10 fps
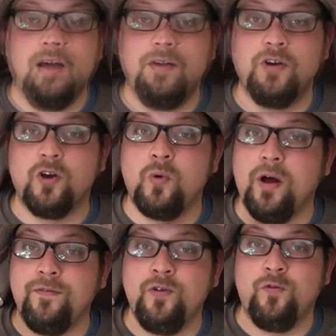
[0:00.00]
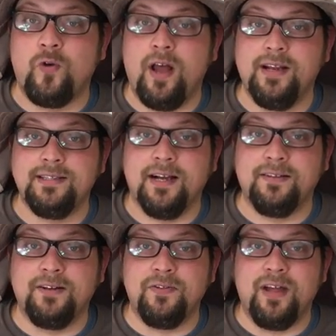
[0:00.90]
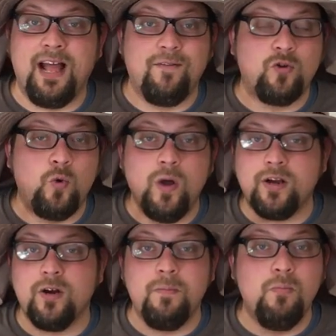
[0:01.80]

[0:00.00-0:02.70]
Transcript: And there are quite a few varieties out there that have quicker,